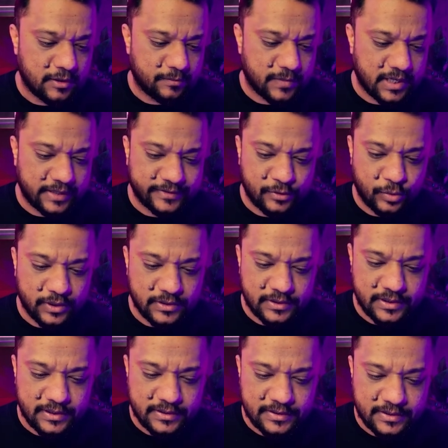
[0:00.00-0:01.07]
But as you can
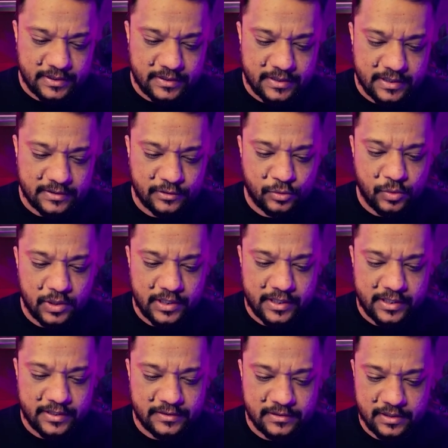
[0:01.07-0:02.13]
see, Seedance
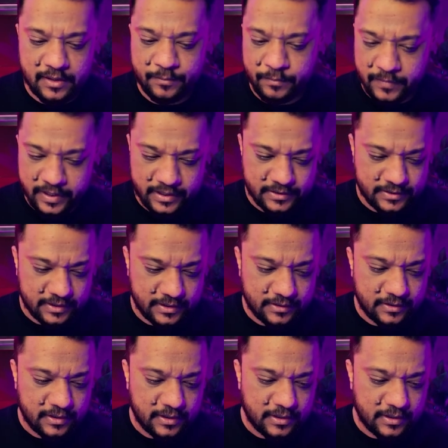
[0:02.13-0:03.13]
quality is amazing